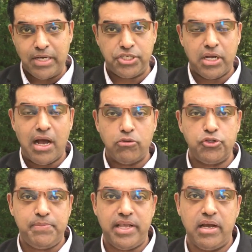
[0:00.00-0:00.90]
pressure House
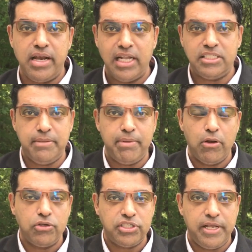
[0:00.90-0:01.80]
Speaker Nancy
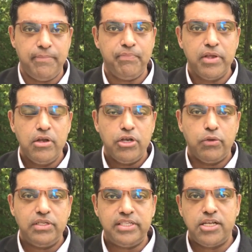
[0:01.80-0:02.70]
Pelosi
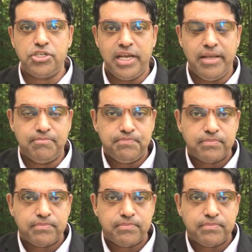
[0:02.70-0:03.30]
to essentially